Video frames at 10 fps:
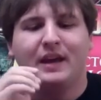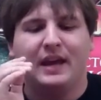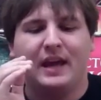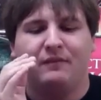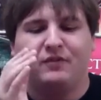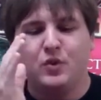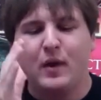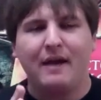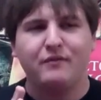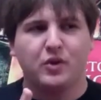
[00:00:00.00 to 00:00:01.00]
If you
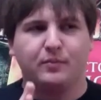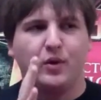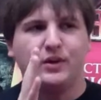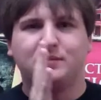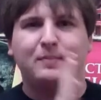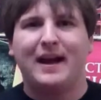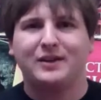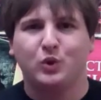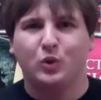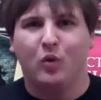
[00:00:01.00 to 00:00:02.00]
have your opponent's back
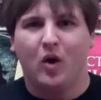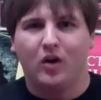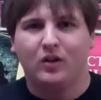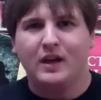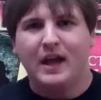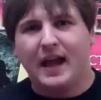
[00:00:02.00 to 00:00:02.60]
to a wall